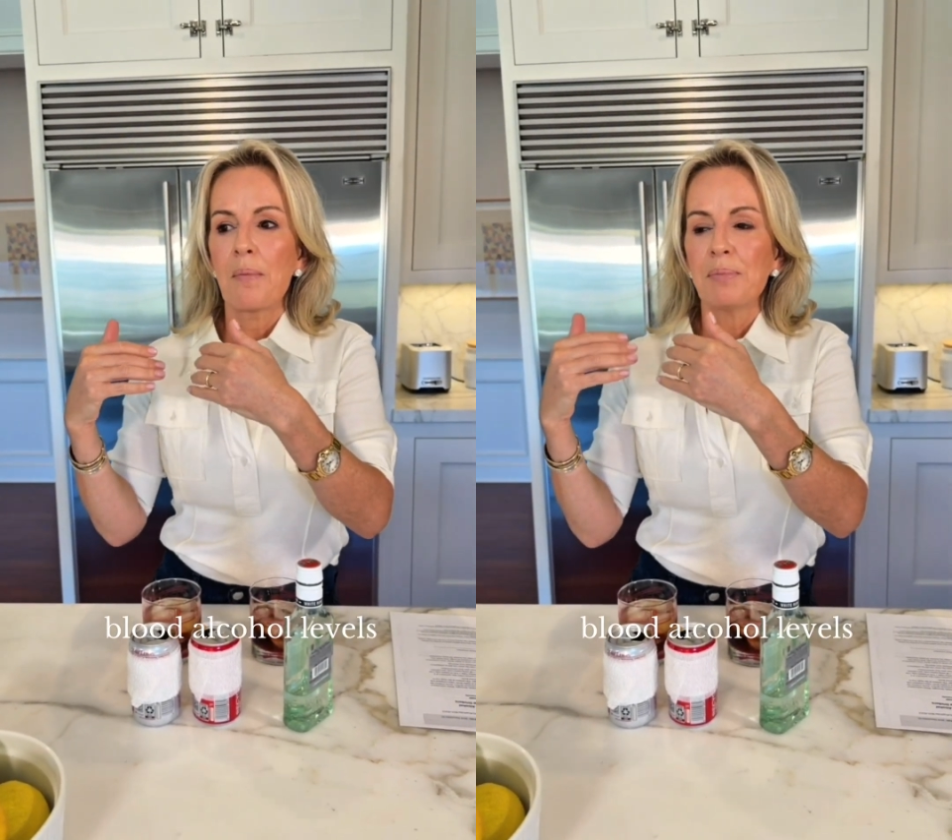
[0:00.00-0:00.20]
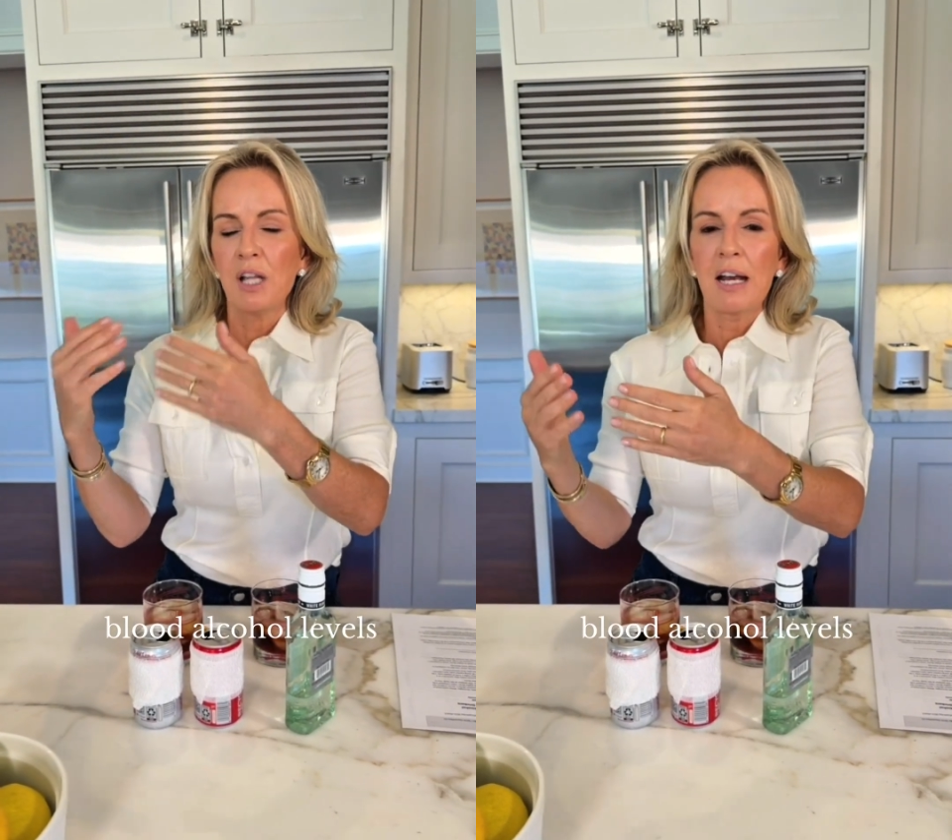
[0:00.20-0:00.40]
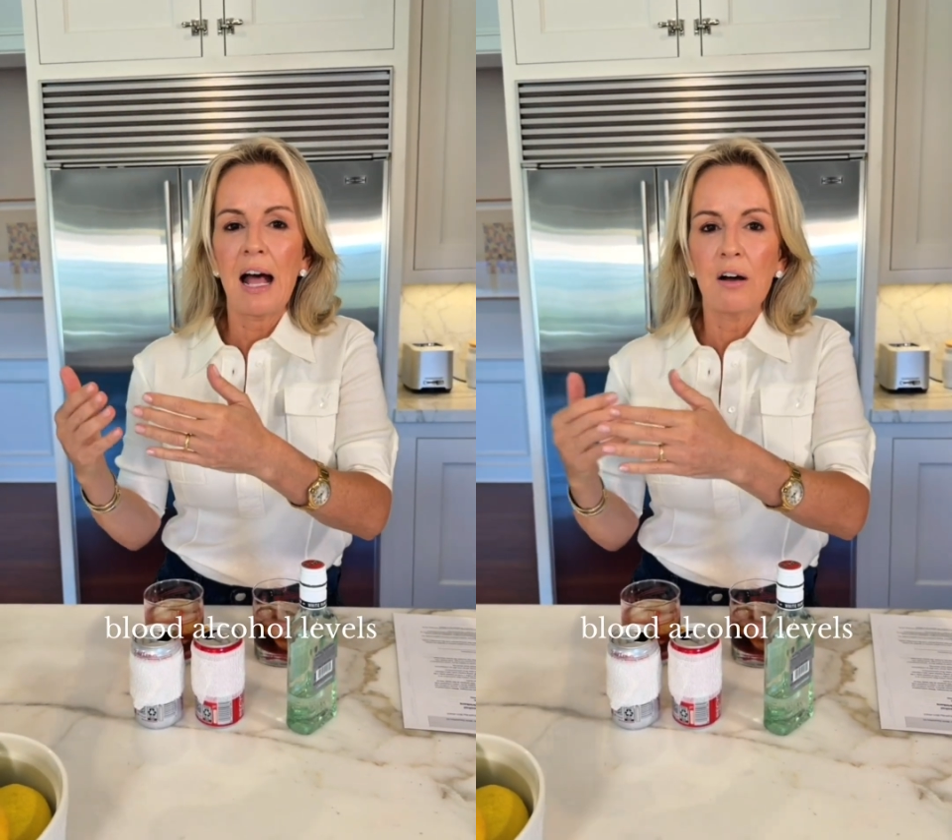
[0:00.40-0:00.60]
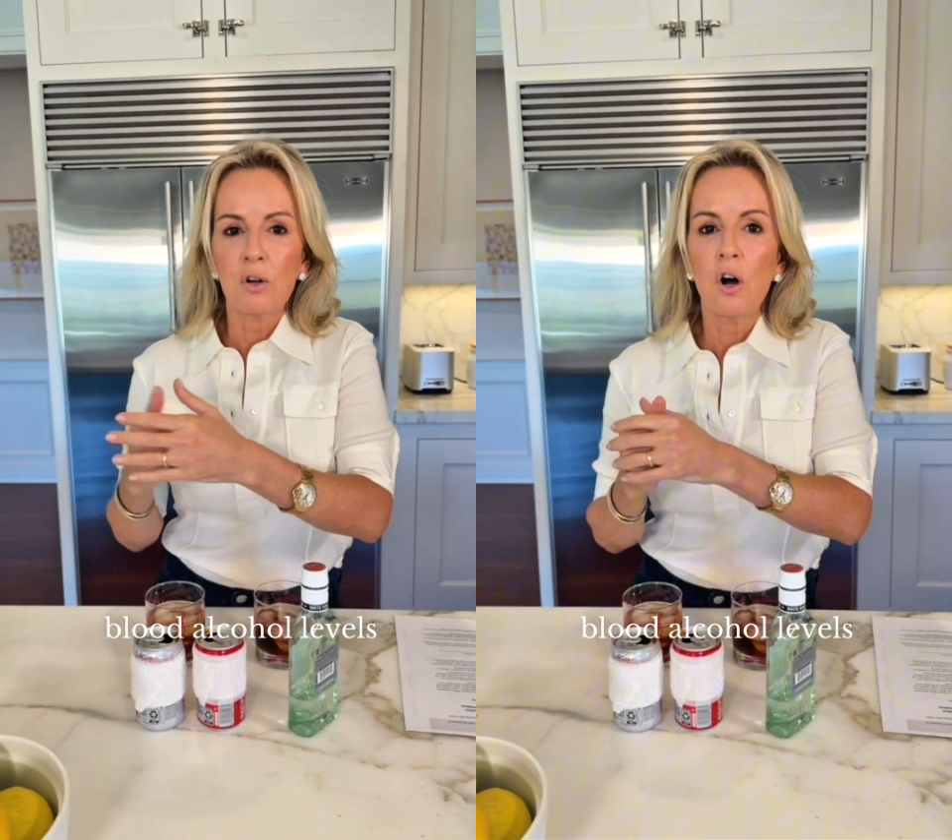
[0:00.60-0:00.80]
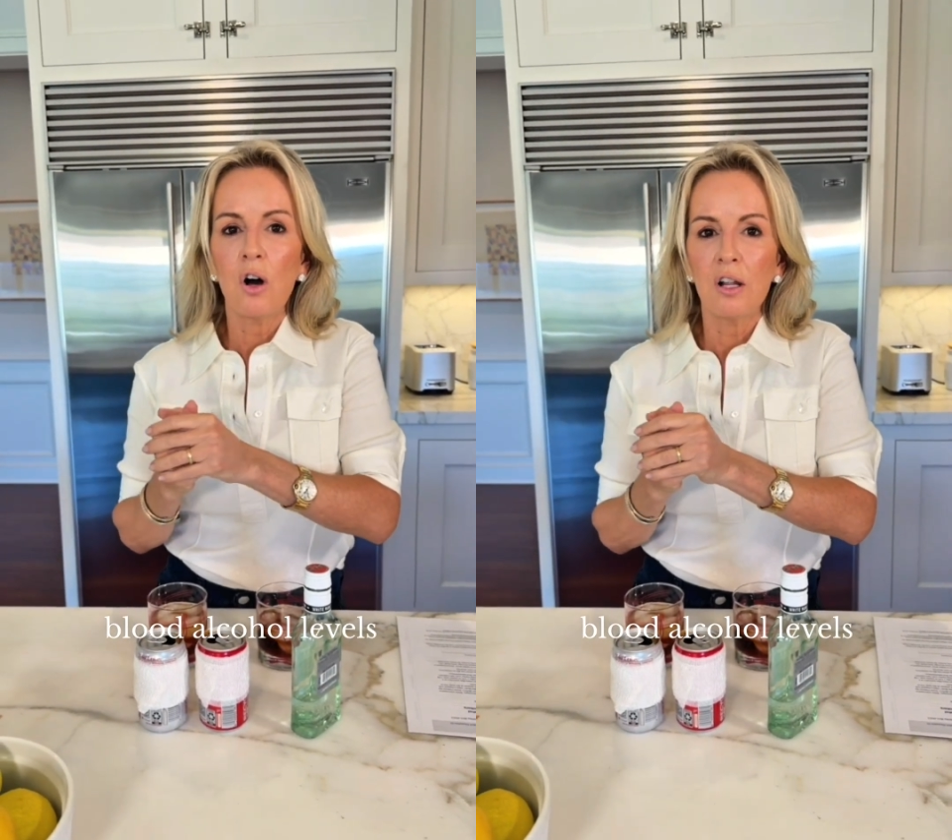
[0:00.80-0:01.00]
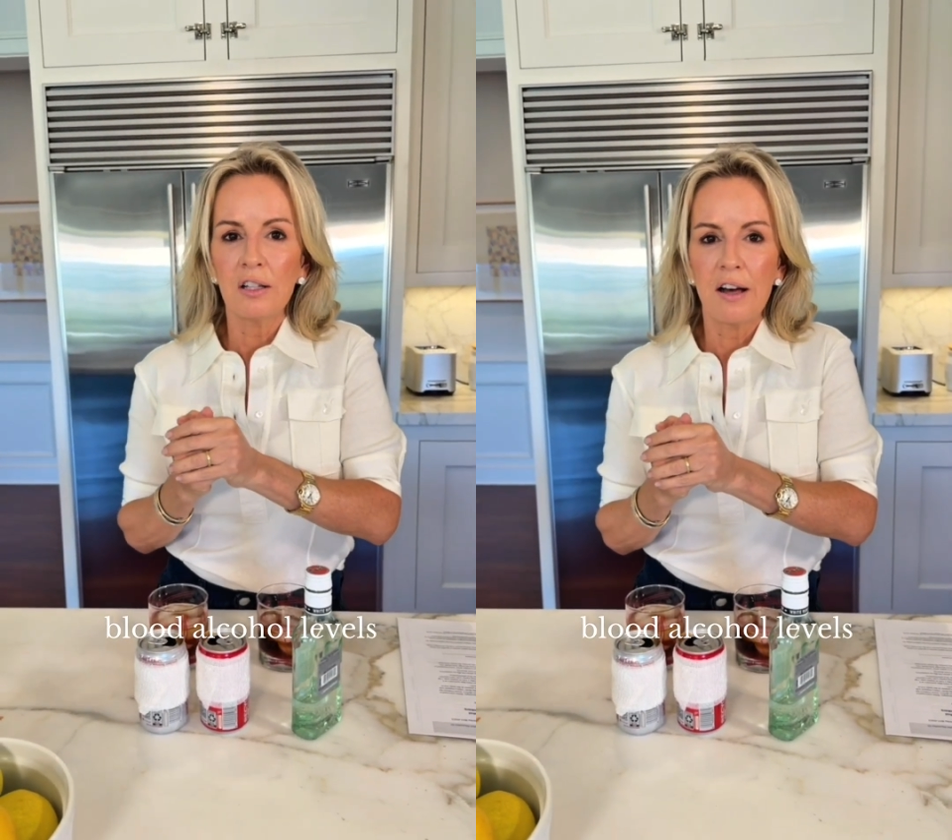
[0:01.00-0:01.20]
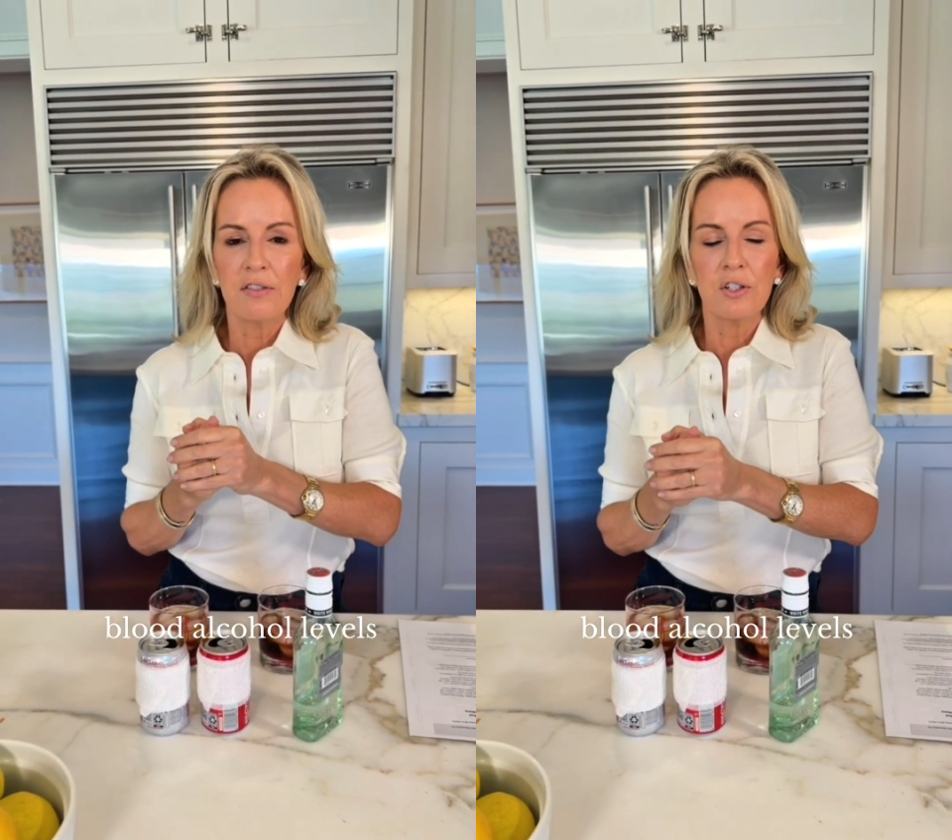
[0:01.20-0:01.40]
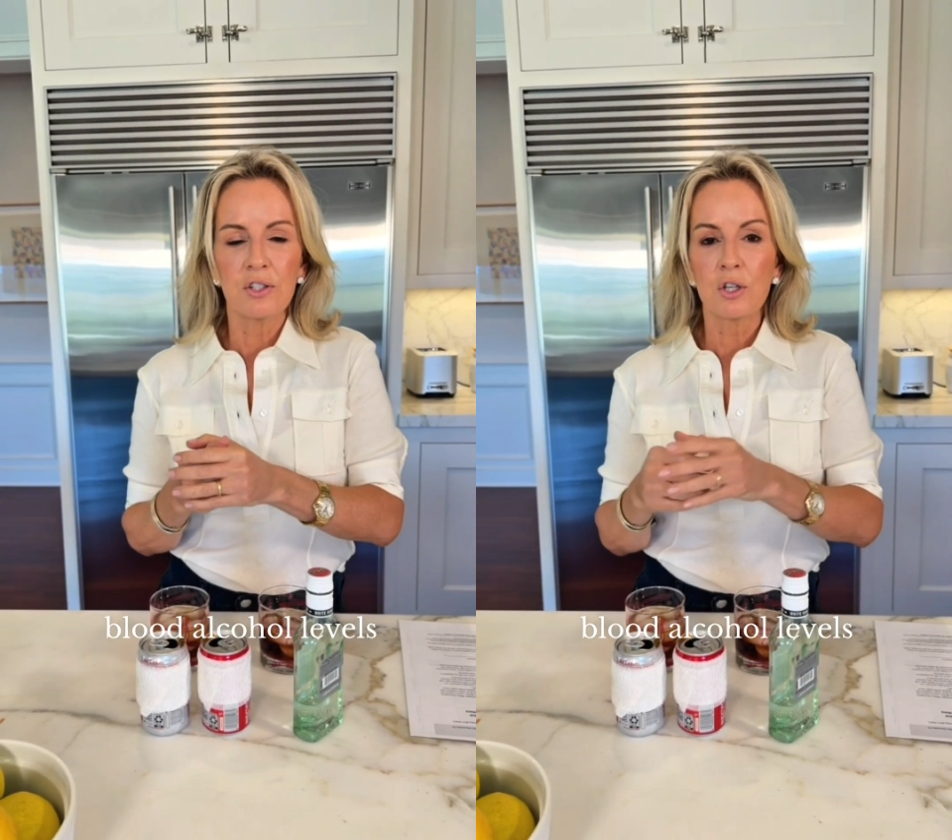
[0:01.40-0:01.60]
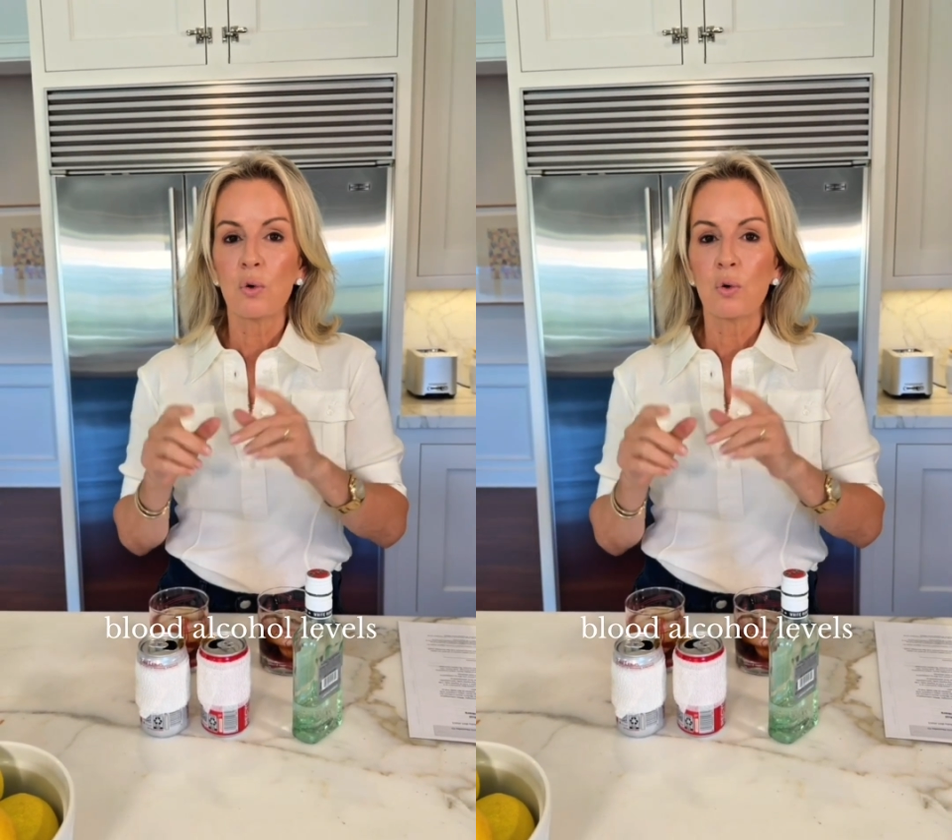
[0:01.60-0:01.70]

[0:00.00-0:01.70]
blood alcohol levels